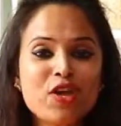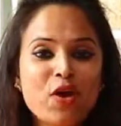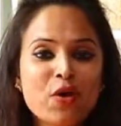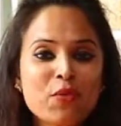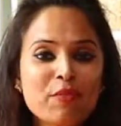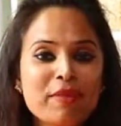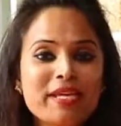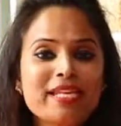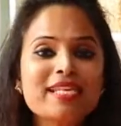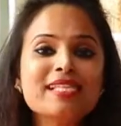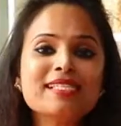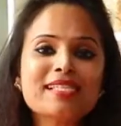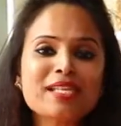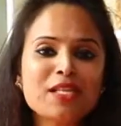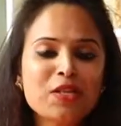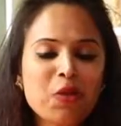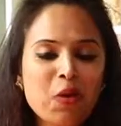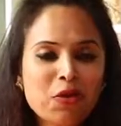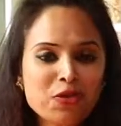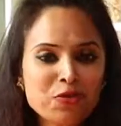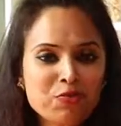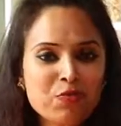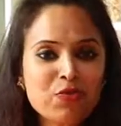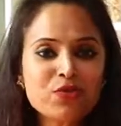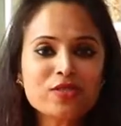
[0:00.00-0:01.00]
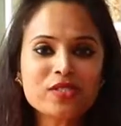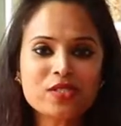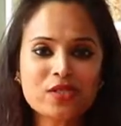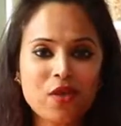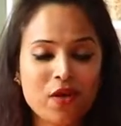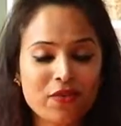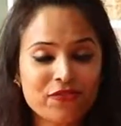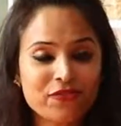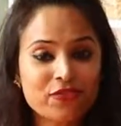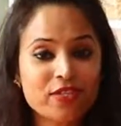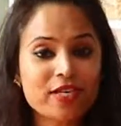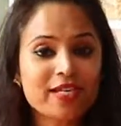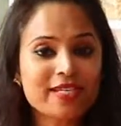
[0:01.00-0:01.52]
chow mein is a lot more
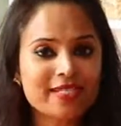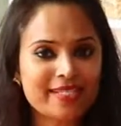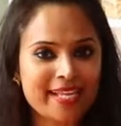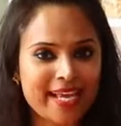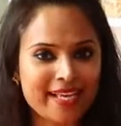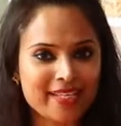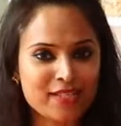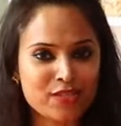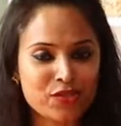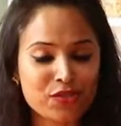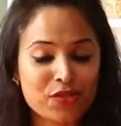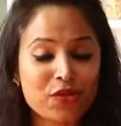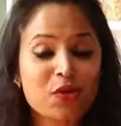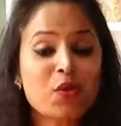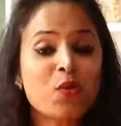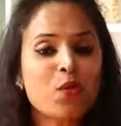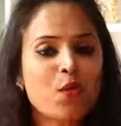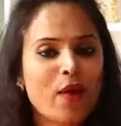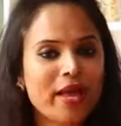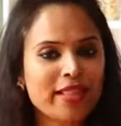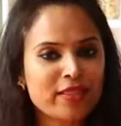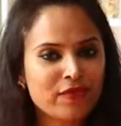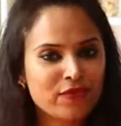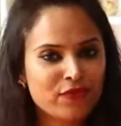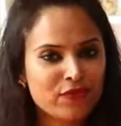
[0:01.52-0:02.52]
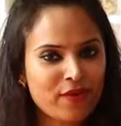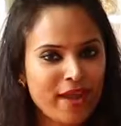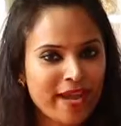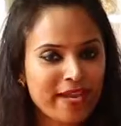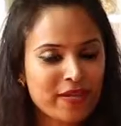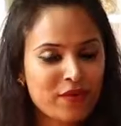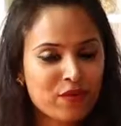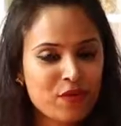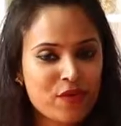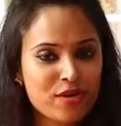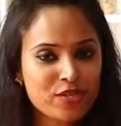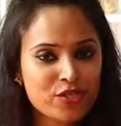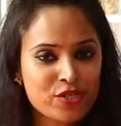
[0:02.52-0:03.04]
softer in texture, while the
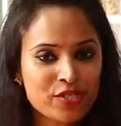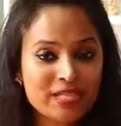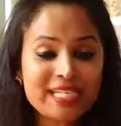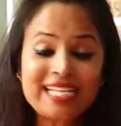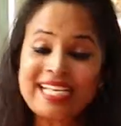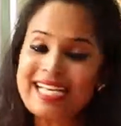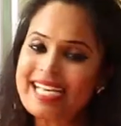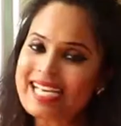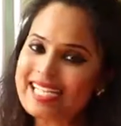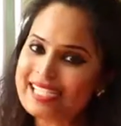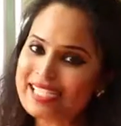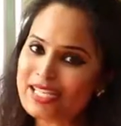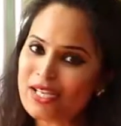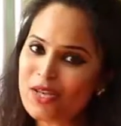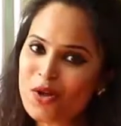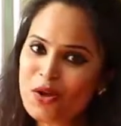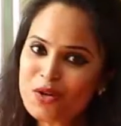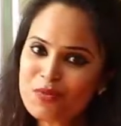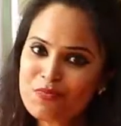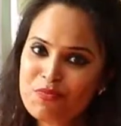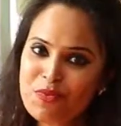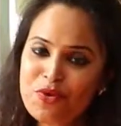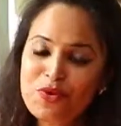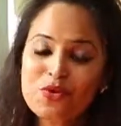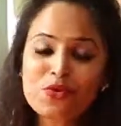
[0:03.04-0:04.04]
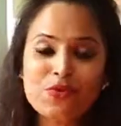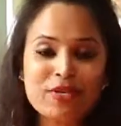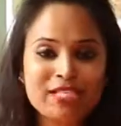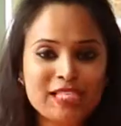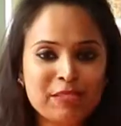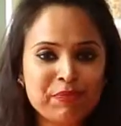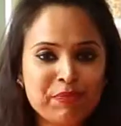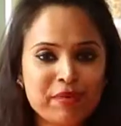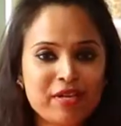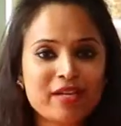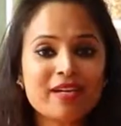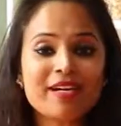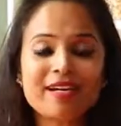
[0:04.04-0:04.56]
fried version is a lot more
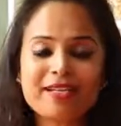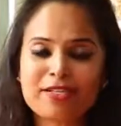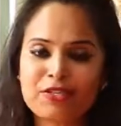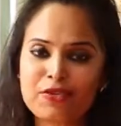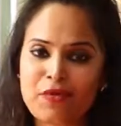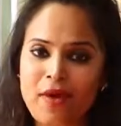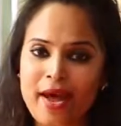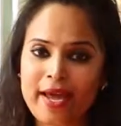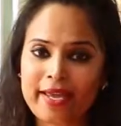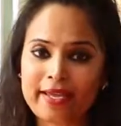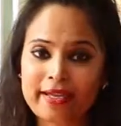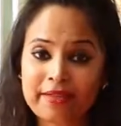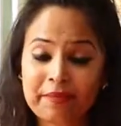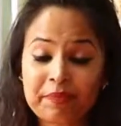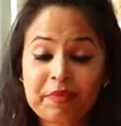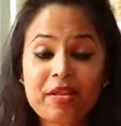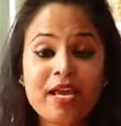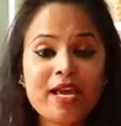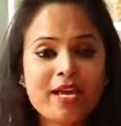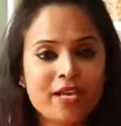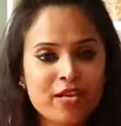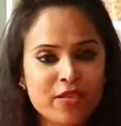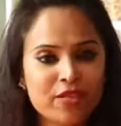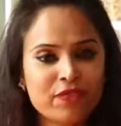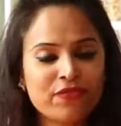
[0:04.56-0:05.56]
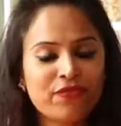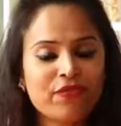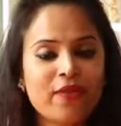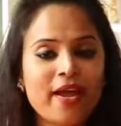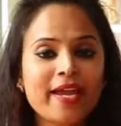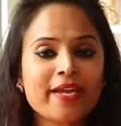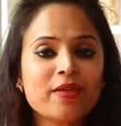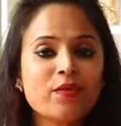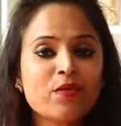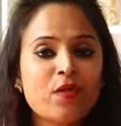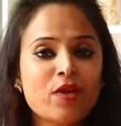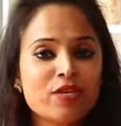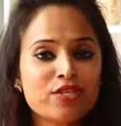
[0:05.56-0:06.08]
crispier and drier. Now, the
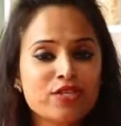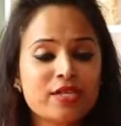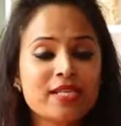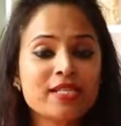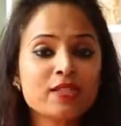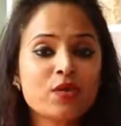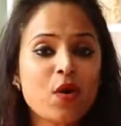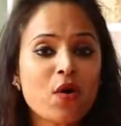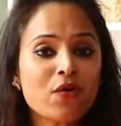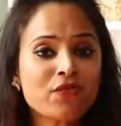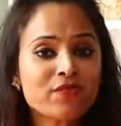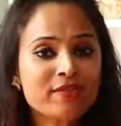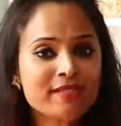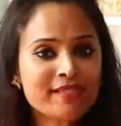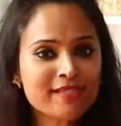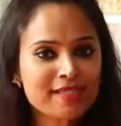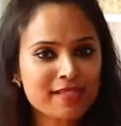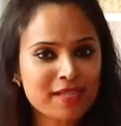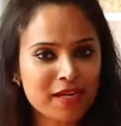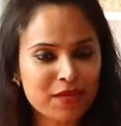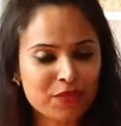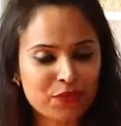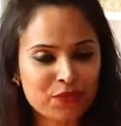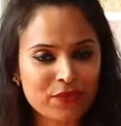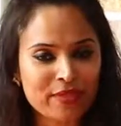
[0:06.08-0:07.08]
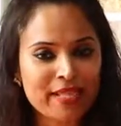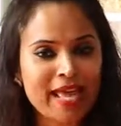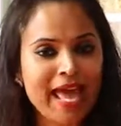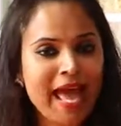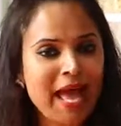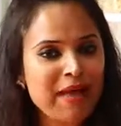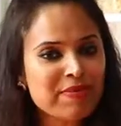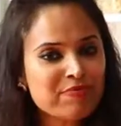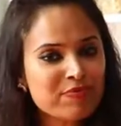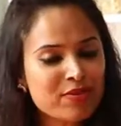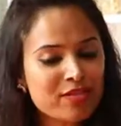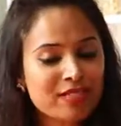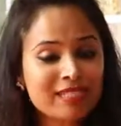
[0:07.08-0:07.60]
fried version is often served with
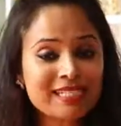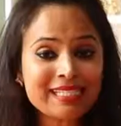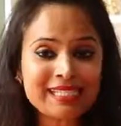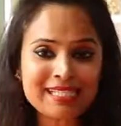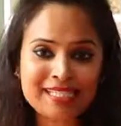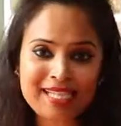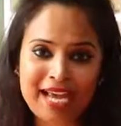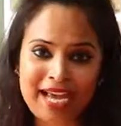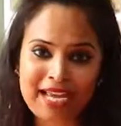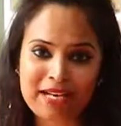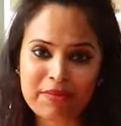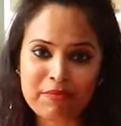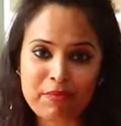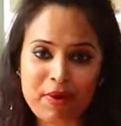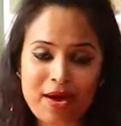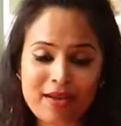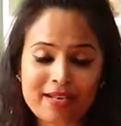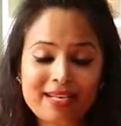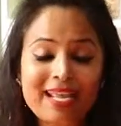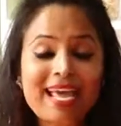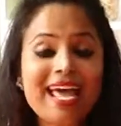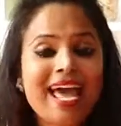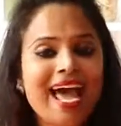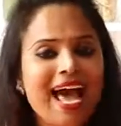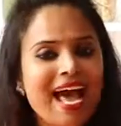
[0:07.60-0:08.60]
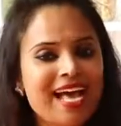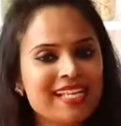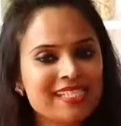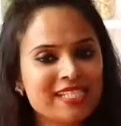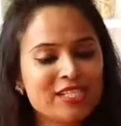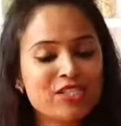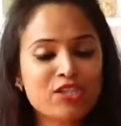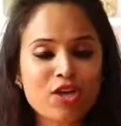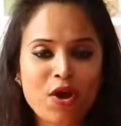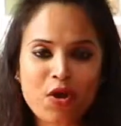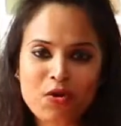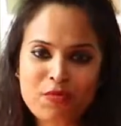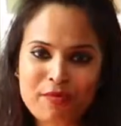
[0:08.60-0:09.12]
hamburger-style bun as a
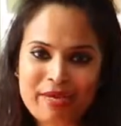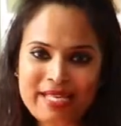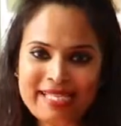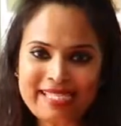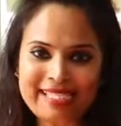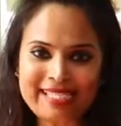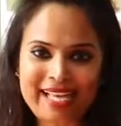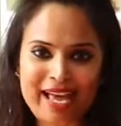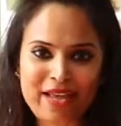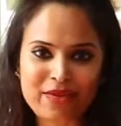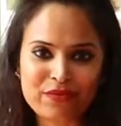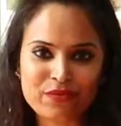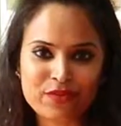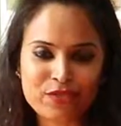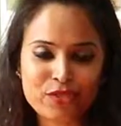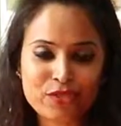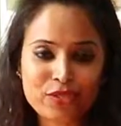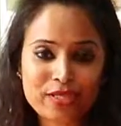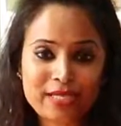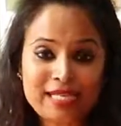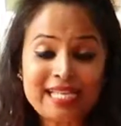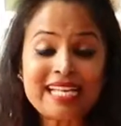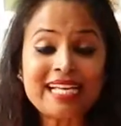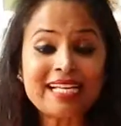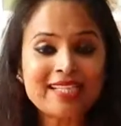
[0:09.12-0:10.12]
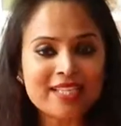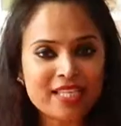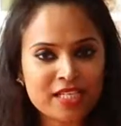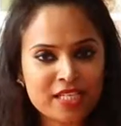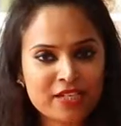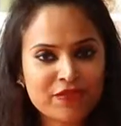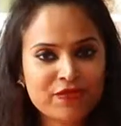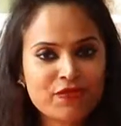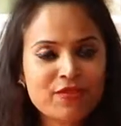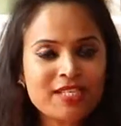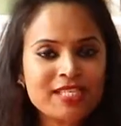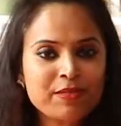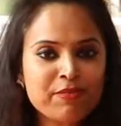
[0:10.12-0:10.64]
chow mein sandwich. The
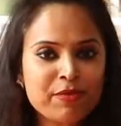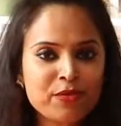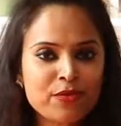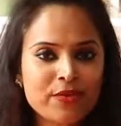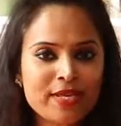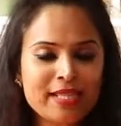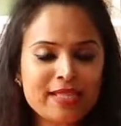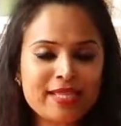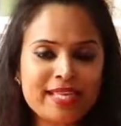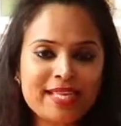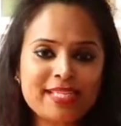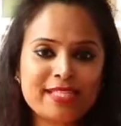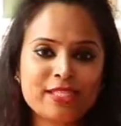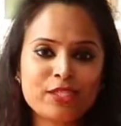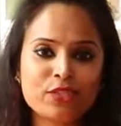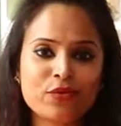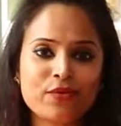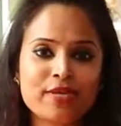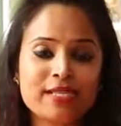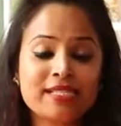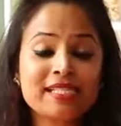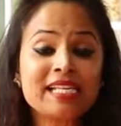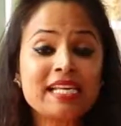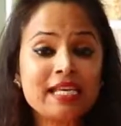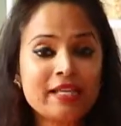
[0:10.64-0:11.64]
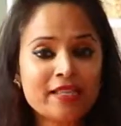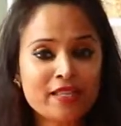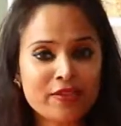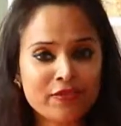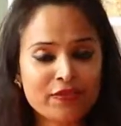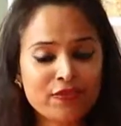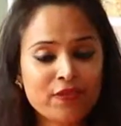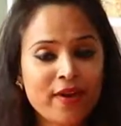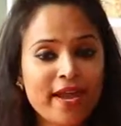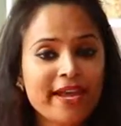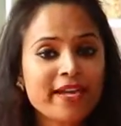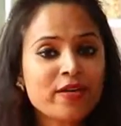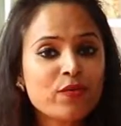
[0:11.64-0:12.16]
difference between these two is the
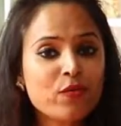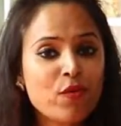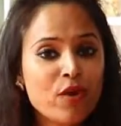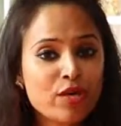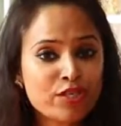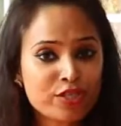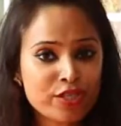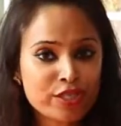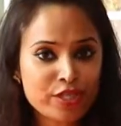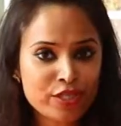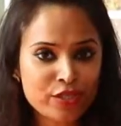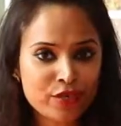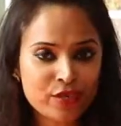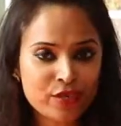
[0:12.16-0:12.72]
fried version